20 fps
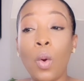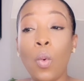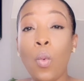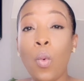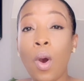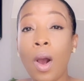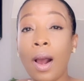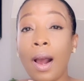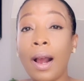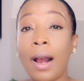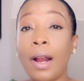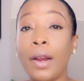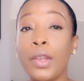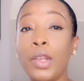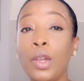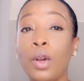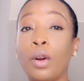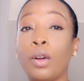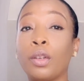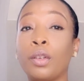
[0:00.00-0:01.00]
What are
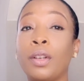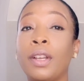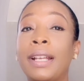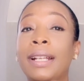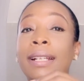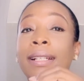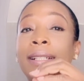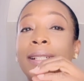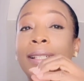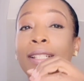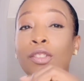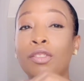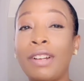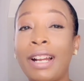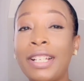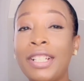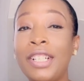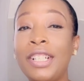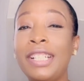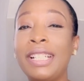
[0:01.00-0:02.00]
your
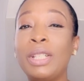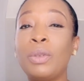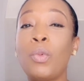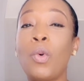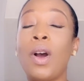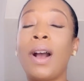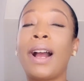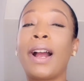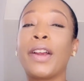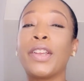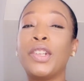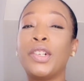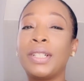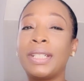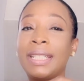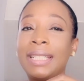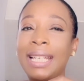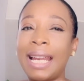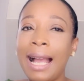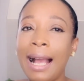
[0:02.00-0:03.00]
strategies? What are your
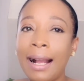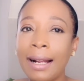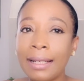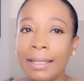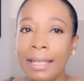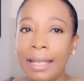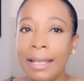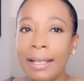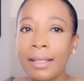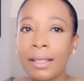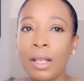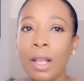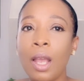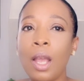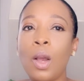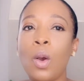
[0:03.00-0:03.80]
tactics?